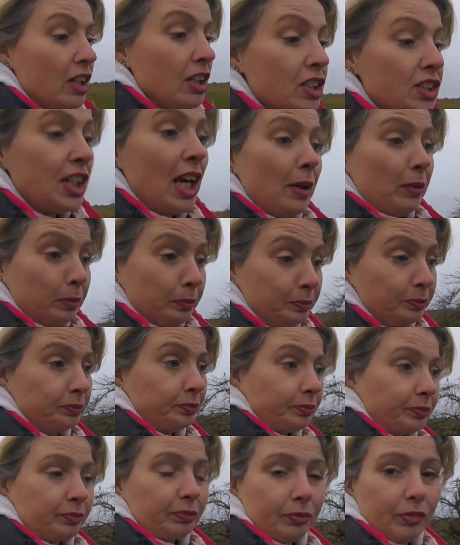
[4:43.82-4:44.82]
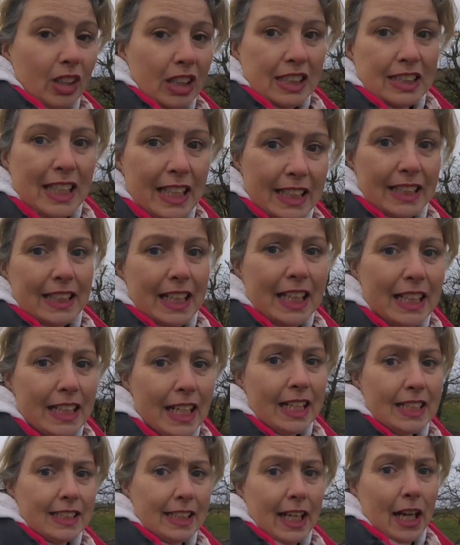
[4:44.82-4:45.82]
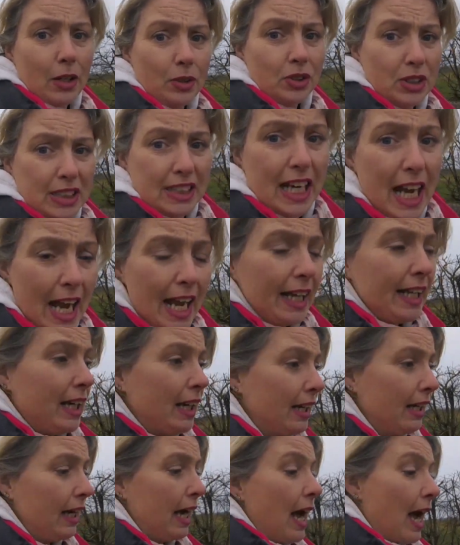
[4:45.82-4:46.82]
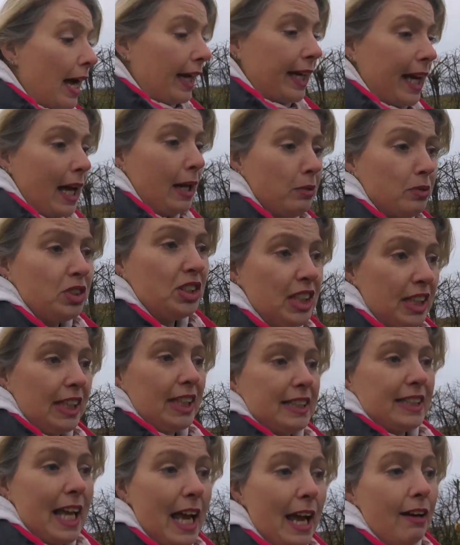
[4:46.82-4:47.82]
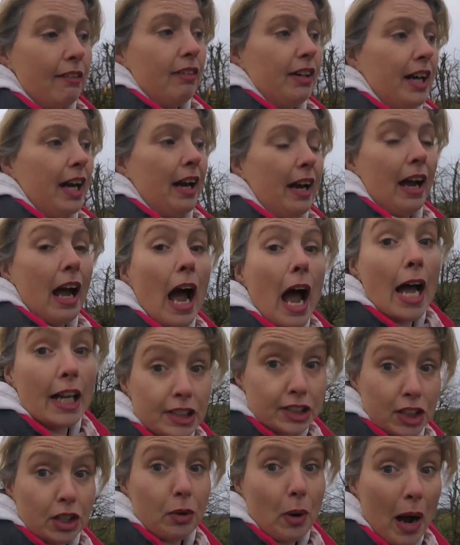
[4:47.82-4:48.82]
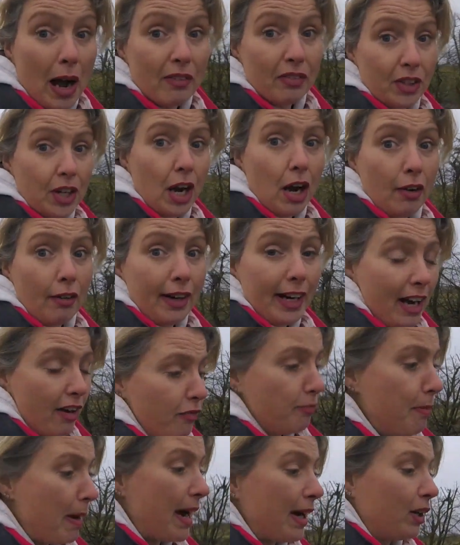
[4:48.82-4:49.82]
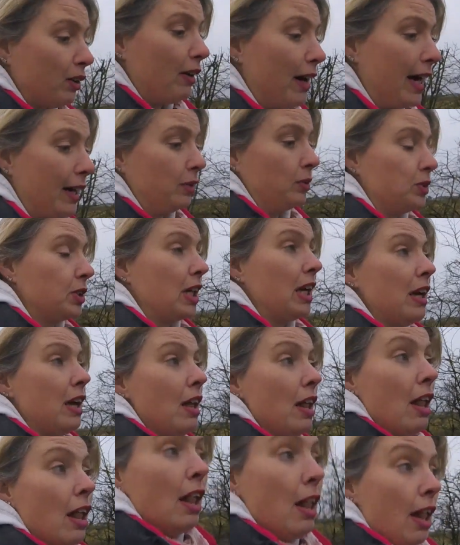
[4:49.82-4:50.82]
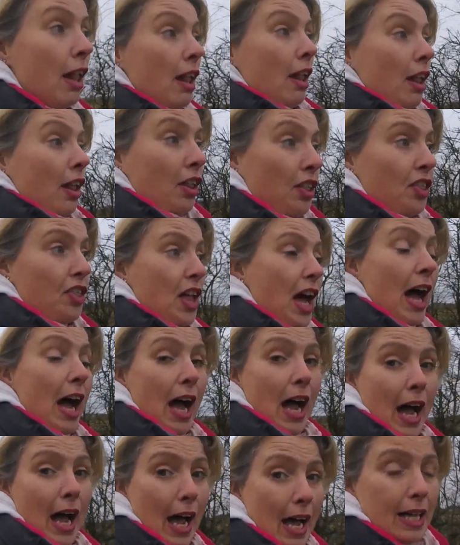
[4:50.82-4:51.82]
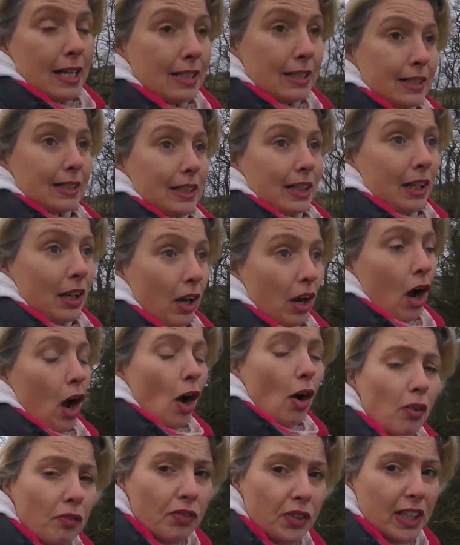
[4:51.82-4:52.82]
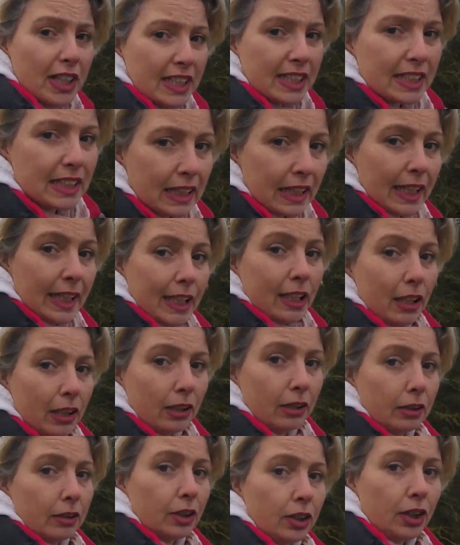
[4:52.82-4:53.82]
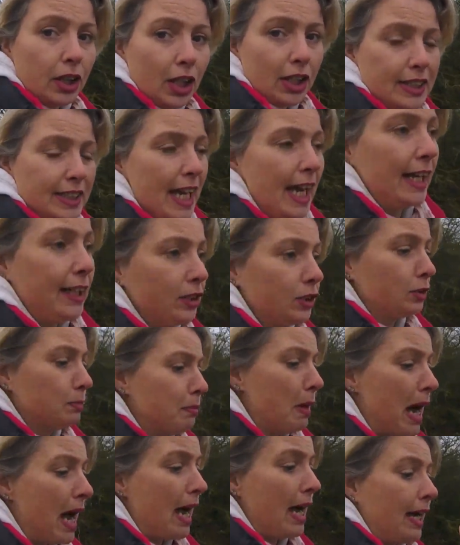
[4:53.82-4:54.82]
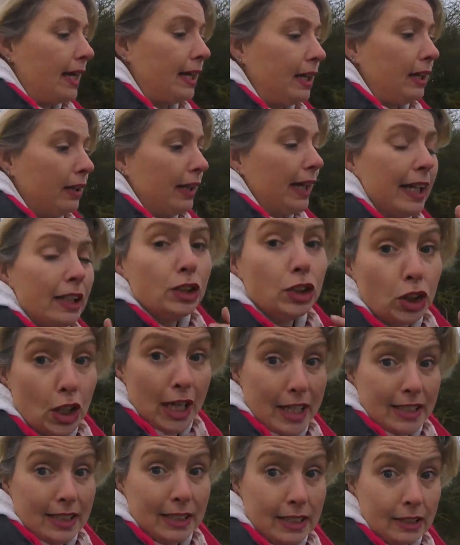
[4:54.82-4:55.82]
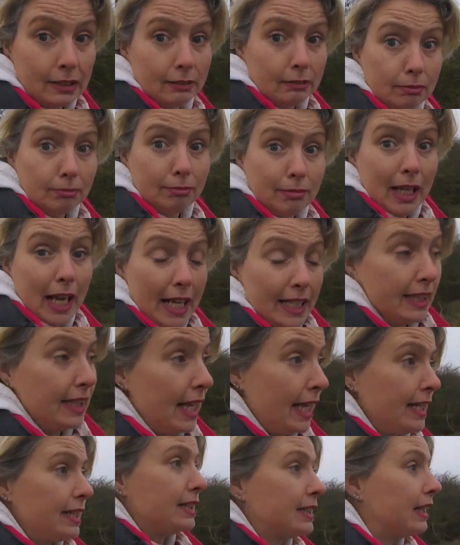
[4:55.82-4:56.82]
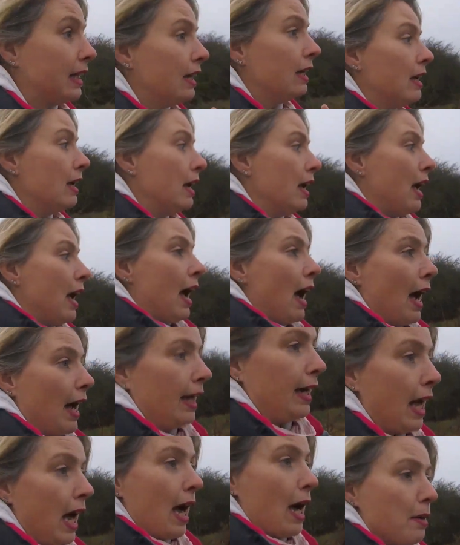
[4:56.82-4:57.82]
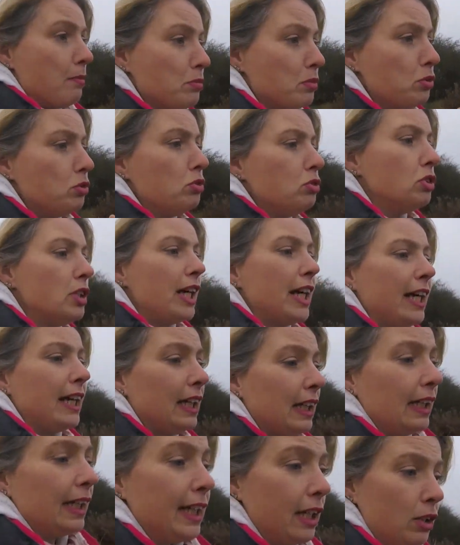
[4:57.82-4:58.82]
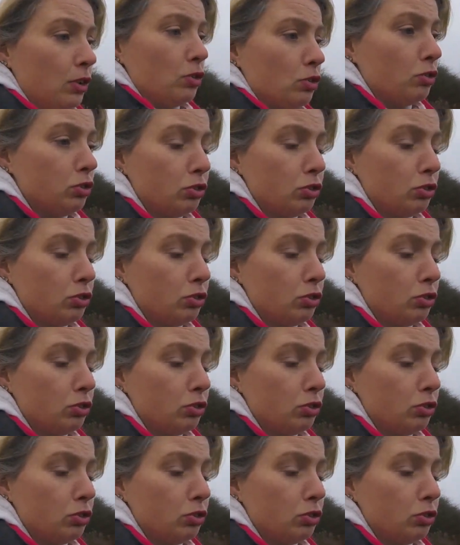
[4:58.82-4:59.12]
So 16 years ago today I came to this area. I do have an RAF background. That has obviously curtailed my interest in this, and I'm really